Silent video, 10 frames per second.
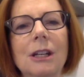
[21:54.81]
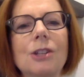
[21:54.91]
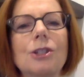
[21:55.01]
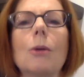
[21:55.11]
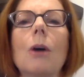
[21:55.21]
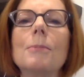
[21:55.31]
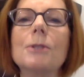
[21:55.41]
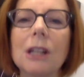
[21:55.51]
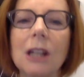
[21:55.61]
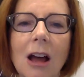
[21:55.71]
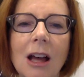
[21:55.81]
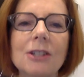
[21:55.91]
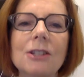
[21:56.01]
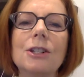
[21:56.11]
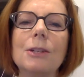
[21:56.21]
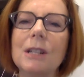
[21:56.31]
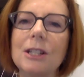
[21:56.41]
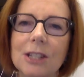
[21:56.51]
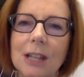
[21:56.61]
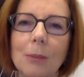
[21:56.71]
So I'm delighted to be
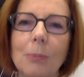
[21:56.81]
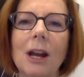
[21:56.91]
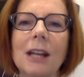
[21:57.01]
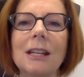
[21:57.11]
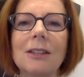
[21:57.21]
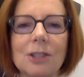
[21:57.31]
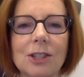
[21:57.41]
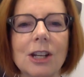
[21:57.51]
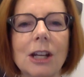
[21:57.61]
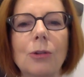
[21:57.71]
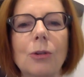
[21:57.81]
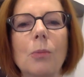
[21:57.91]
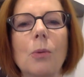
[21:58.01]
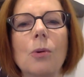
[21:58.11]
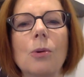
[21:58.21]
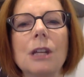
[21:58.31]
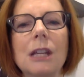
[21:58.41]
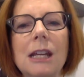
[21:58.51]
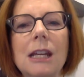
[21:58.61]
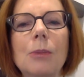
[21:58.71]
celebrating the Stella Award
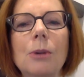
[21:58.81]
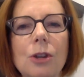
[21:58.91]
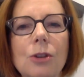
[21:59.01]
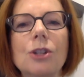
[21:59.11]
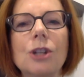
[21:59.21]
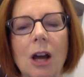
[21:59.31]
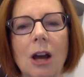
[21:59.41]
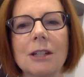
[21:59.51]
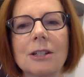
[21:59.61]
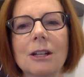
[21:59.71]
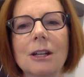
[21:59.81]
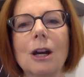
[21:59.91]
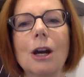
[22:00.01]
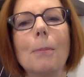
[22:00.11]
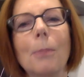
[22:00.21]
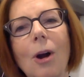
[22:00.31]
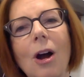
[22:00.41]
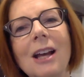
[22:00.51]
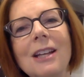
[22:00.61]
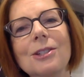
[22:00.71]
here with you tonight, a
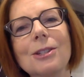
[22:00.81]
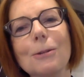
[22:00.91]
prize